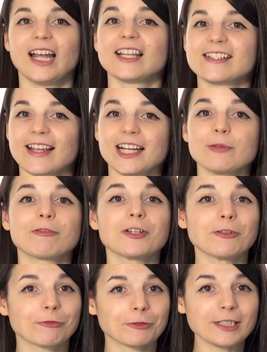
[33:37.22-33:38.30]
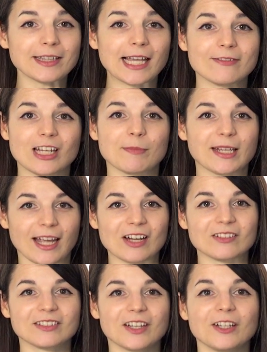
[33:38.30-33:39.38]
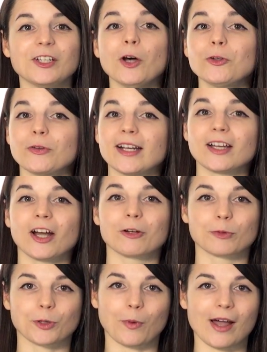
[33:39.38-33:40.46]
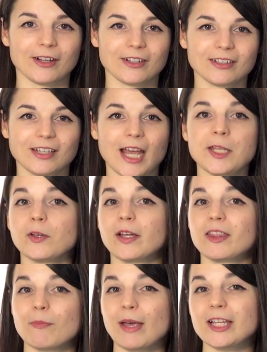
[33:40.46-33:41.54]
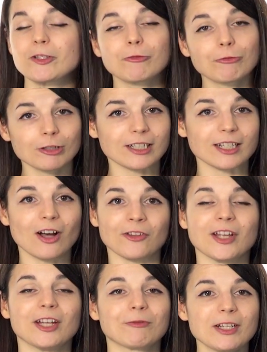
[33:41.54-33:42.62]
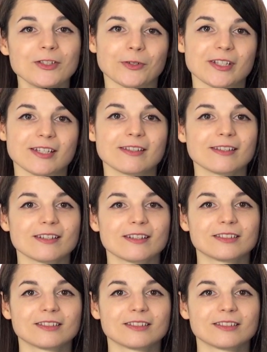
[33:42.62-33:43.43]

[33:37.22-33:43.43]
Sign up for your free lifetime account. No credit card required, and you'll get the best free online resources.